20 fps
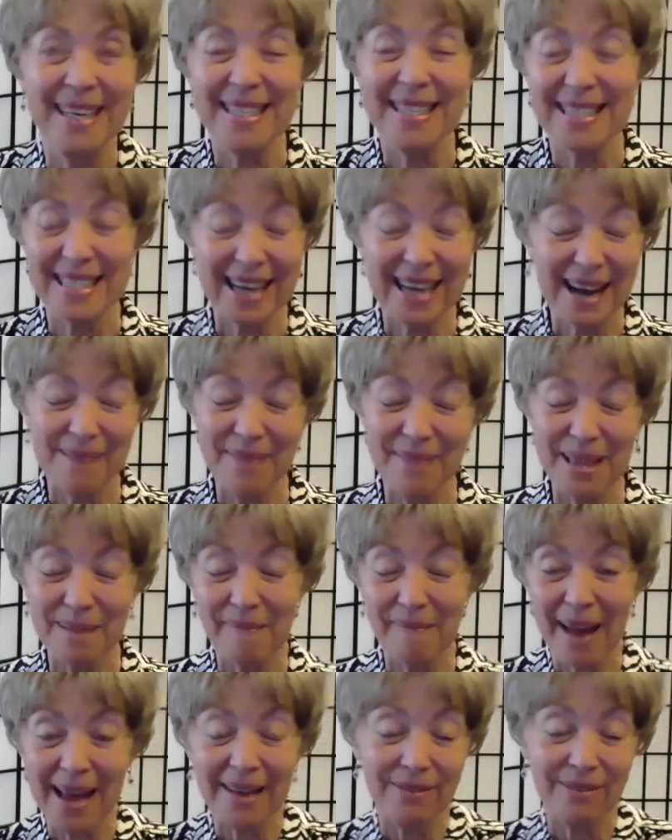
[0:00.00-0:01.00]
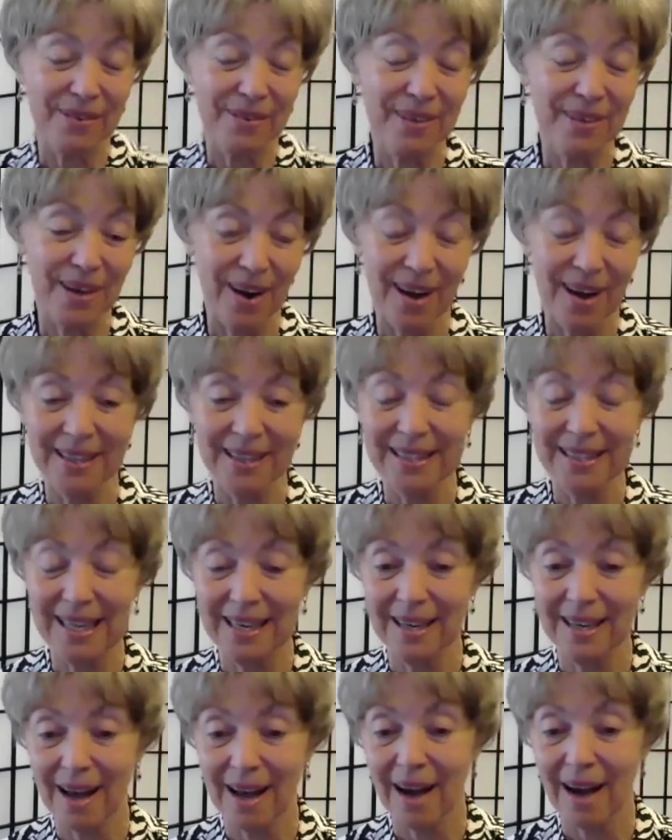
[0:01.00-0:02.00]
these to come in the mail for all
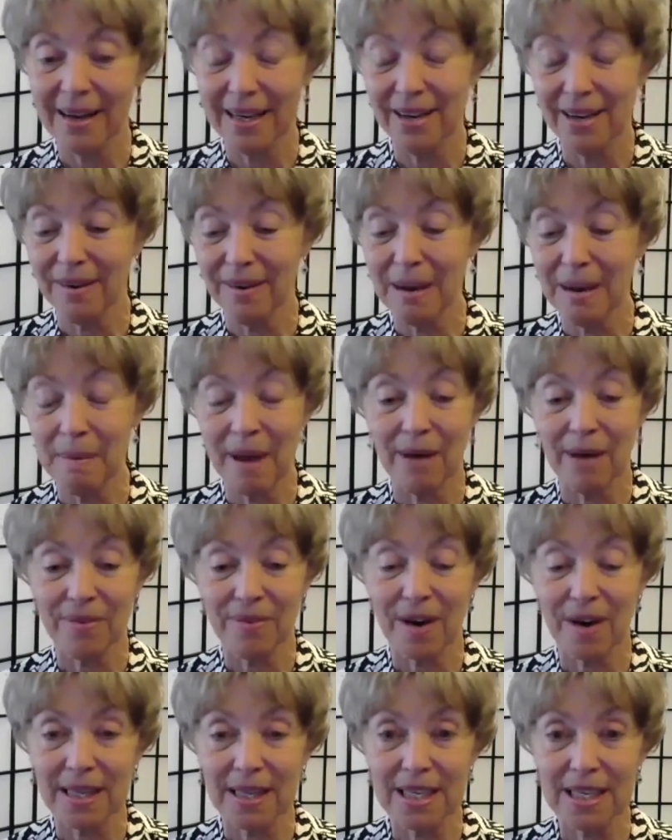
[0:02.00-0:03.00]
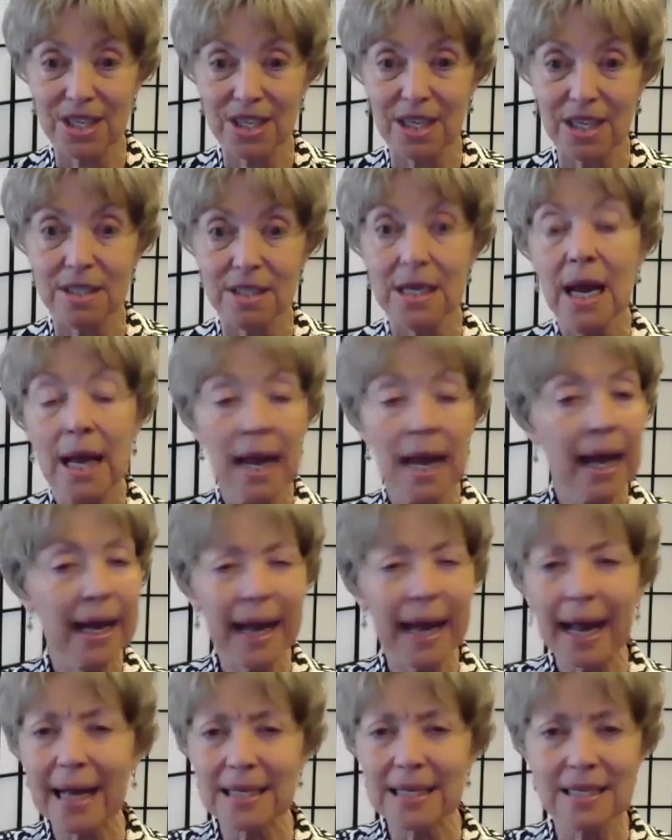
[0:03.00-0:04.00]
you know on your email for all these years.
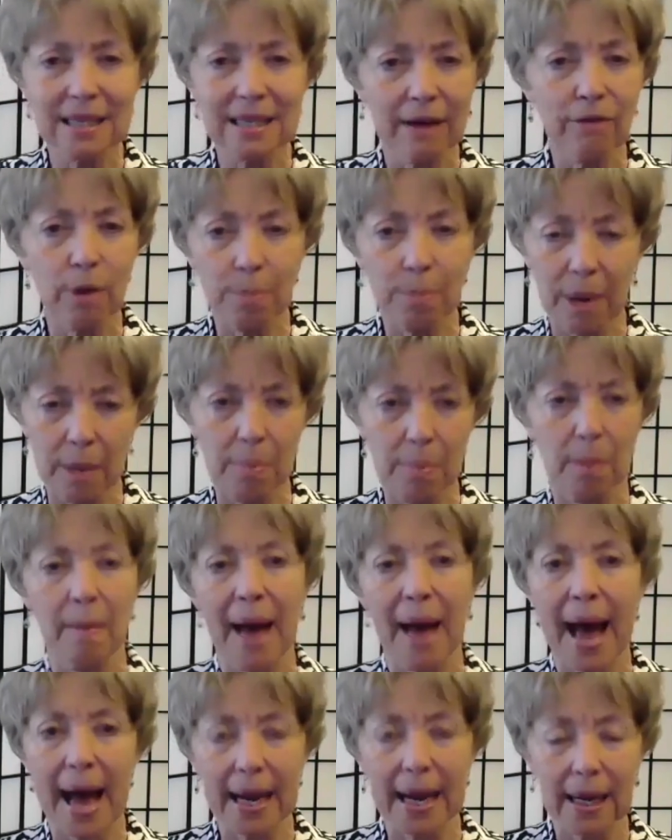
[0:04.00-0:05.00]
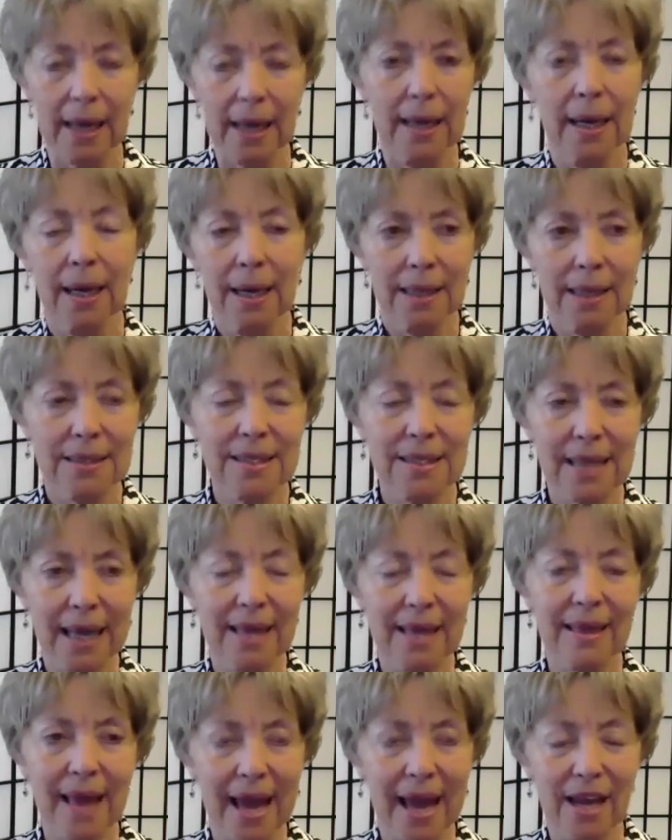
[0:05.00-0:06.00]
And I got several people back
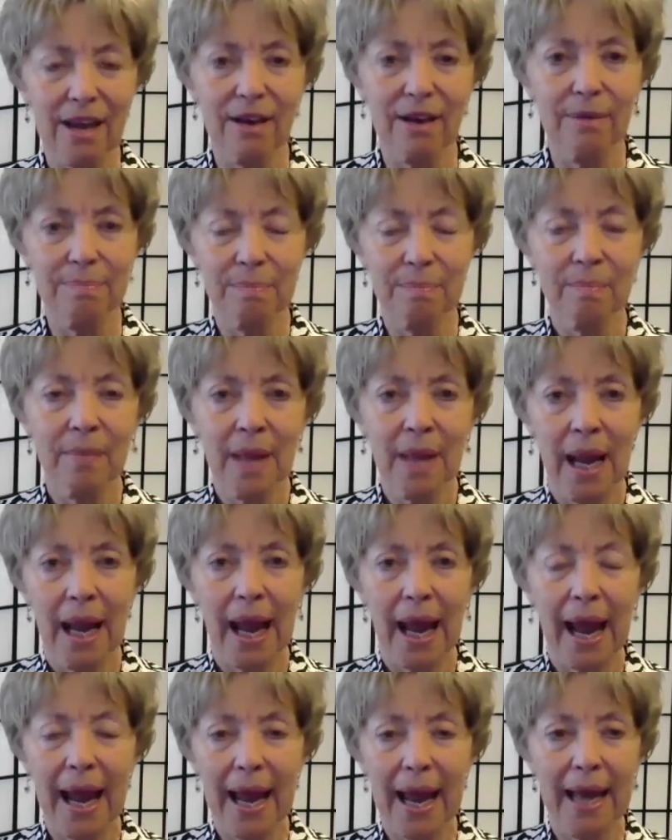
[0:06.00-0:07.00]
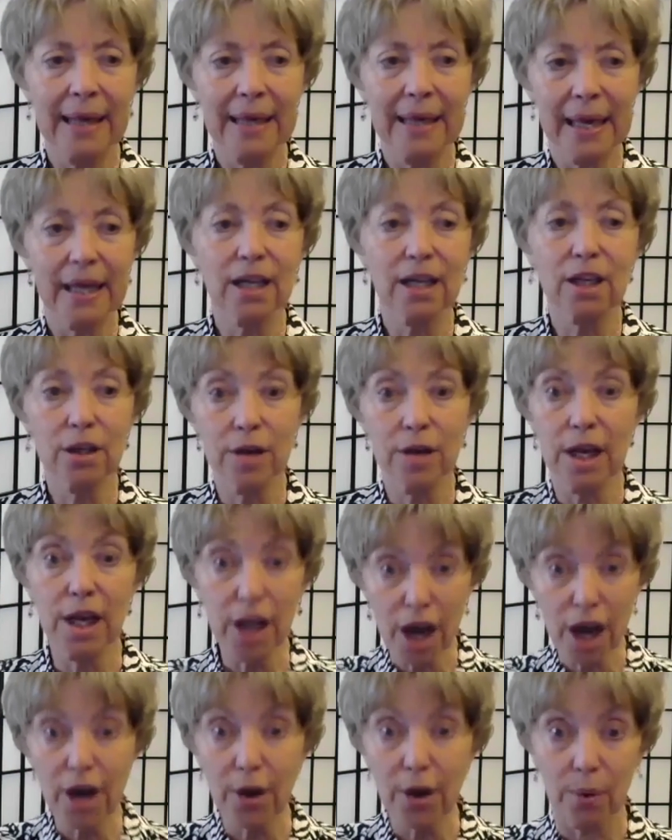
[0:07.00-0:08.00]
saying thank you, and including
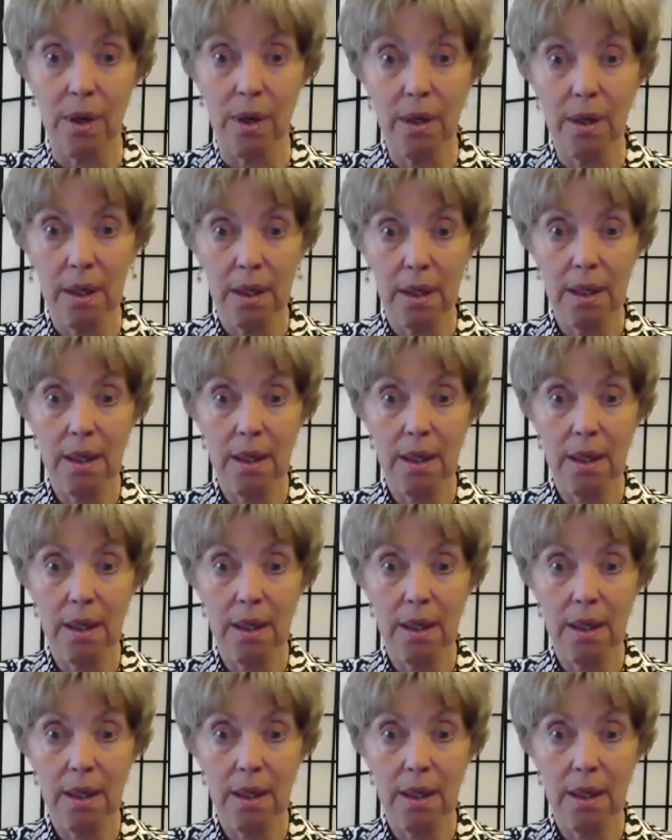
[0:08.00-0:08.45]
you.